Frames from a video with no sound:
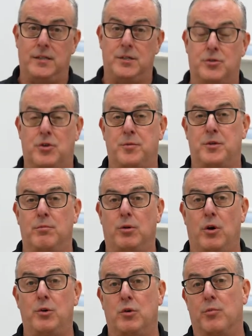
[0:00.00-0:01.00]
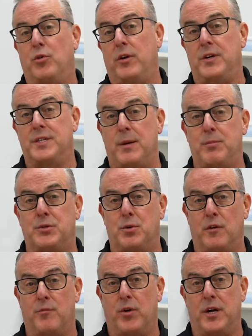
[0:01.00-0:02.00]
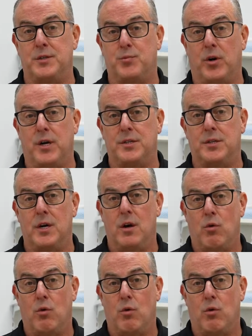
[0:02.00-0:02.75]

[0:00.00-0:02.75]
description below to a previous episode of Brands Brands